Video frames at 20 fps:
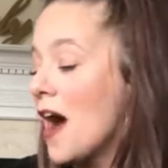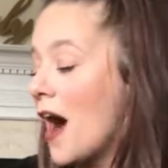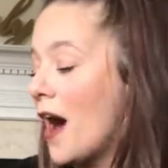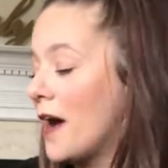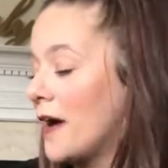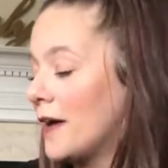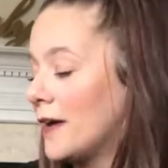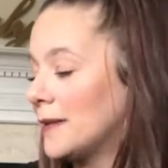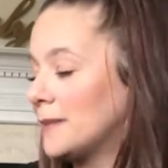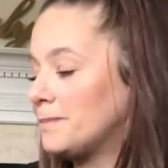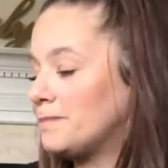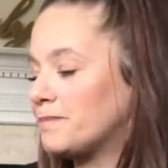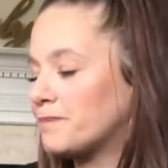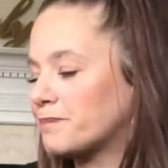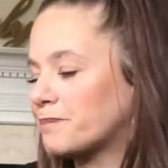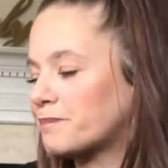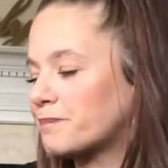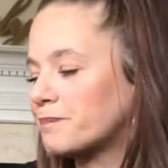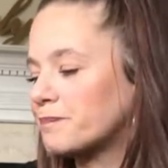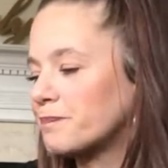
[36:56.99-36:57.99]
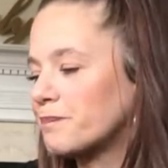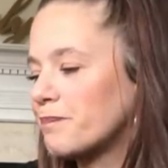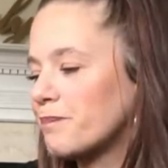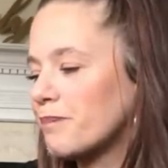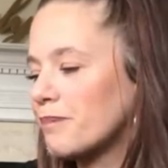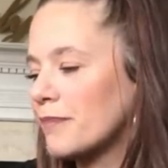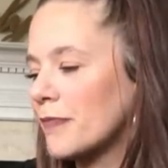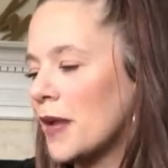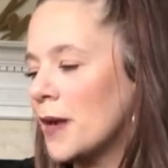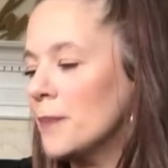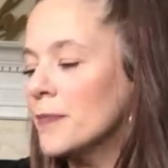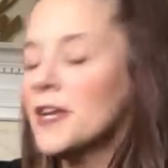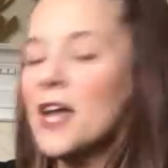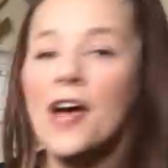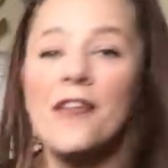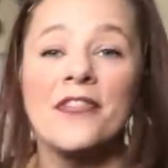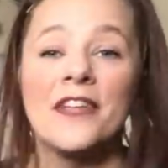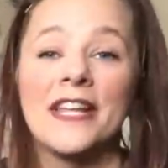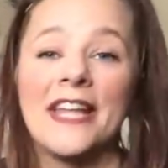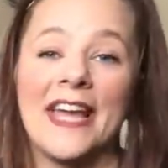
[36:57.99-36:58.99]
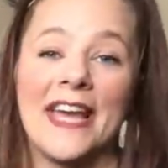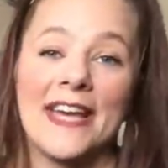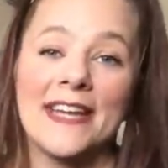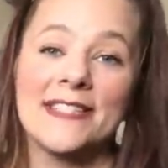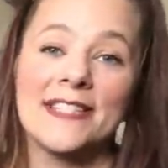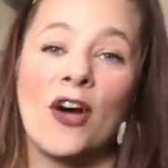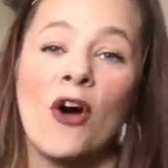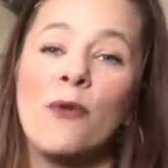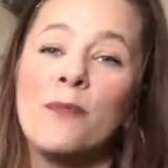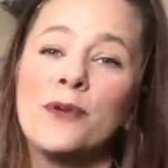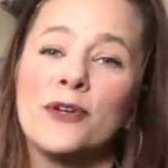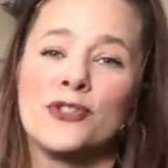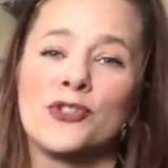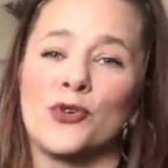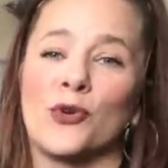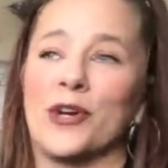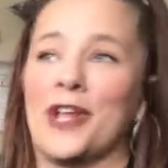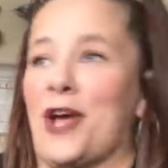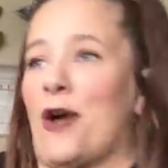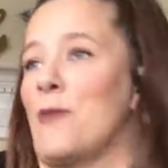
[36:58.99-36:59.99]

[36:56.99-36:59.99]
Nonetheless, I hope you enjoyed it.